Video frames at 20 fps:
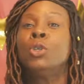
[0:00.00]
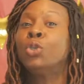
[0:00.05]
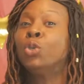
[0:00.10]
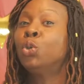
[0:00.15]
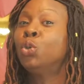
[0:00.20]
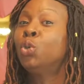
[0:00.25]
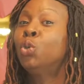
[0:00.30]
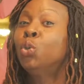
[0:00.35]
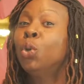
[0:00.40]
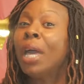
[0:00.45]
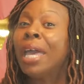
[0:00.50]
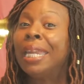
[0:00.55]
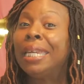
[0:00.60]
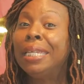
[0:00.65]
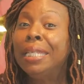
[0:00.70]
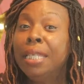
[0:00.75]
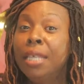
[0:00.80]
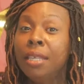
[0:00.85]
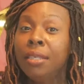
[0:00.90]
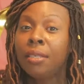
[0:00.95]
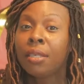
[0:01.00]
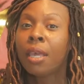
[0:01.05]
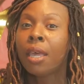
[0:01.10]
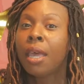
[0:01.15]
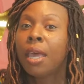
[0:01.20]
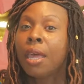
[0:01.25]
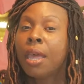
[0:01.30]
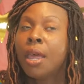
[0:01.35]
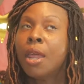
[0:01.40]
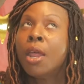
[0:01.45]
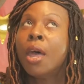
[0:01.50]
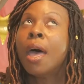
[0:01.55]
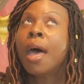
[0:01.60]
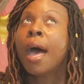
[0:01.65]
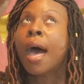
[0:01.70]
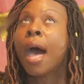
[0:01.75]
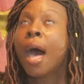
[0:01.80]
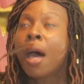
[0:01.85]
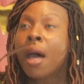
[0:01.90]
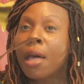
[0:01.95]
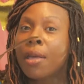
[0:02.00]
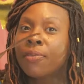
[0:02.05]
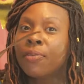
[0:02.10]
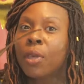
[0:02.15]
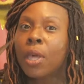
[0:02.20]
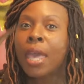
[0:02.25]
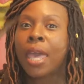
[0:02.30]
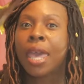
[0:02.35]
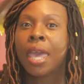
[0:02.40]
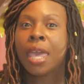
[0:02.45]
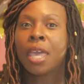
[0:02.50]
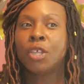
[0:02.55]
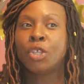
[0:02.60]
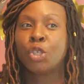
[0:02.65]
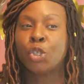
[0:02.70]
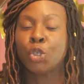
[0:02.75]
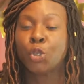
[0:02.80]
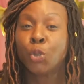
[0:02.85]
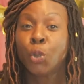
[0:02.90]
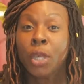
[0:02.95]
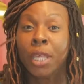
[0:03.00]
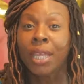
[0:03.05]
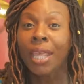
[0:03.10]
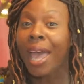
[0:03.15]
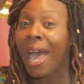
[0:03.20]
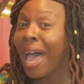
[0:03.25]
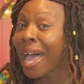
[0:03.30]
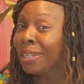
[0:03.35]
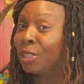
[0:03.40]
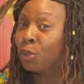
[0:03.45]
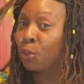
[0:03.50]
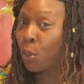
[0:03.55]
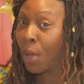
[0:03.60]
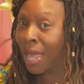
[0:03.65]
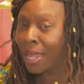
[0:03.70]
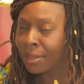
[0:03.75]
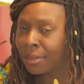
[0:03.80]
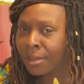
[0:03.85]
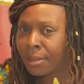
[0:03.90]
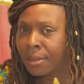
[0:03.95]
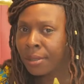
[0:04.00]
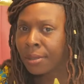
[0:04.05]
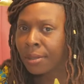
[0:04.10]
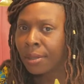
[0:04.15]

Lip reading: Do you at least have a street address?